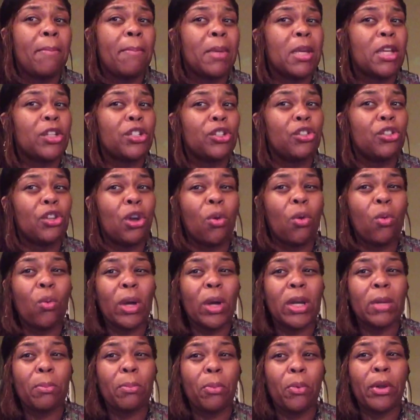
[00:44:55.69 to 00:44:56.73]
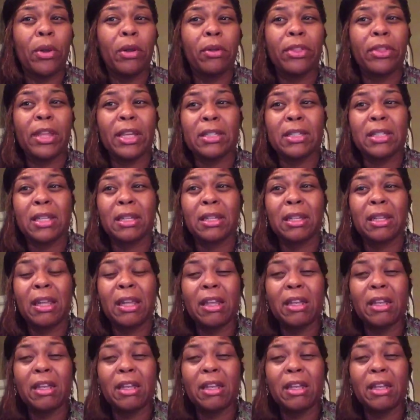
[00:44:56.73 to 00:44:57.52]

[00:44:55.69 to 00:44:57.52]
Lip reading: because you don't want to boil things and